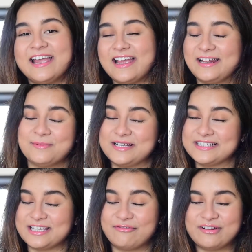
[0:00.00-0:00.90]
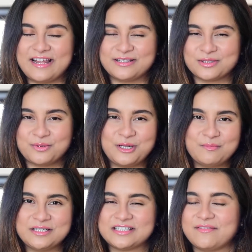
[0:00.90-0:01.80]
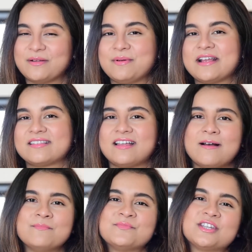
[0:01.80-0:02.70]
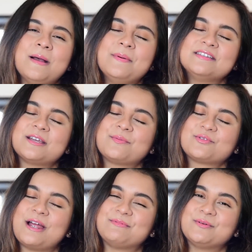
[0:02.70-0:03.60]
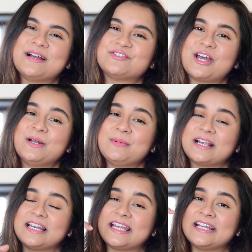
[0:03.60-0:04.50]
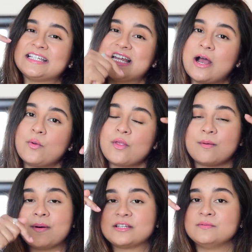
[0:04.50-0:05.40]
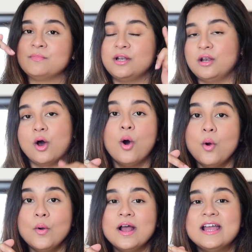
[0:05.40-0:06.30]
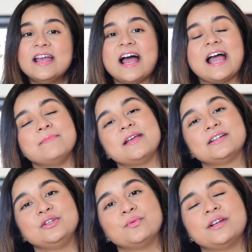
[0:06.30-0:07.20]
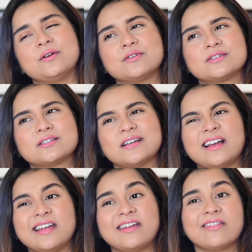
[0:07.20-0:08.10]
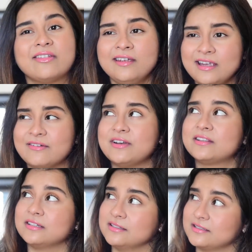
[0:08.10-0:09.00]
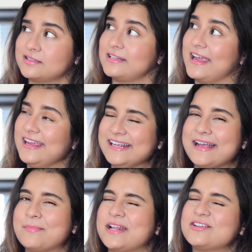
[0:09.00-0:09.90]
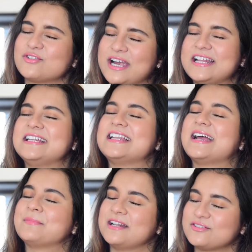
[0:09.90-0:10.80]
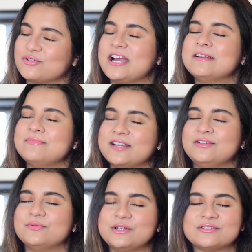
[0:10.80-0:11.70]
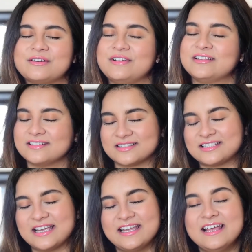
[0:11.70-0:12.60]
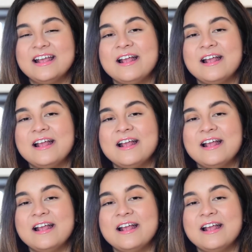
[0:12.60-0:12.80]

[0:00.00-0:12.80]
Anyways, if you like this video, please give it a big thumbs up and subscribe to my channel by clicking down the button below. I make new videos, I think every Thursday, but I'll try and make new videos every Thursday.